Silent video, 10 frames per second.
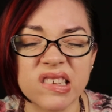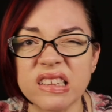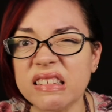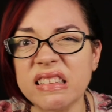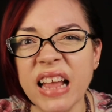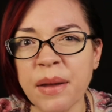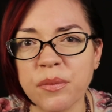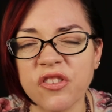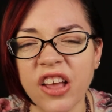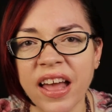
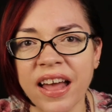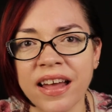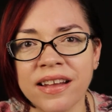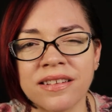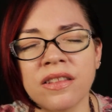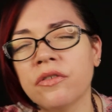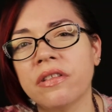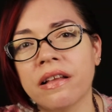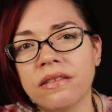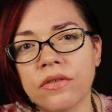Snapchat. There's
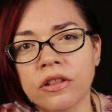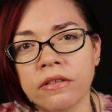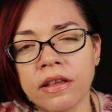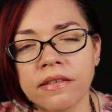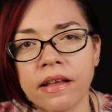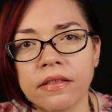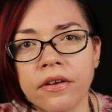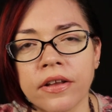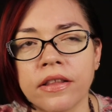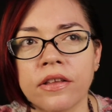lots of other things out
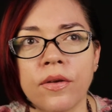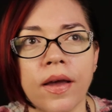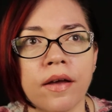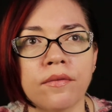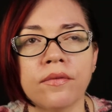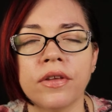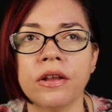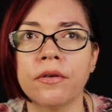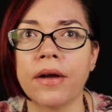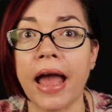there. And then you have,
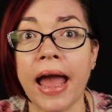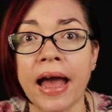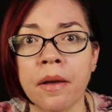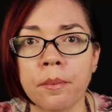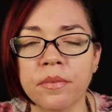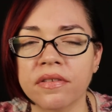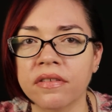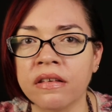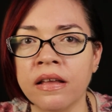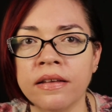
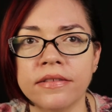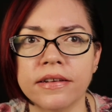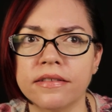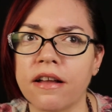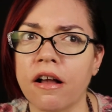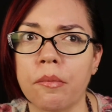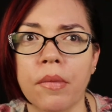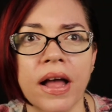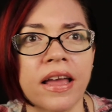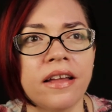apps, TikTok,
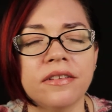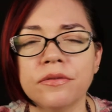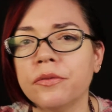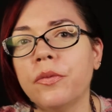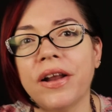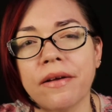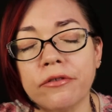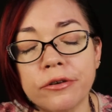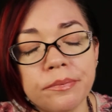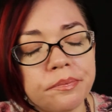Byte,
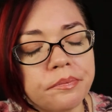whatever.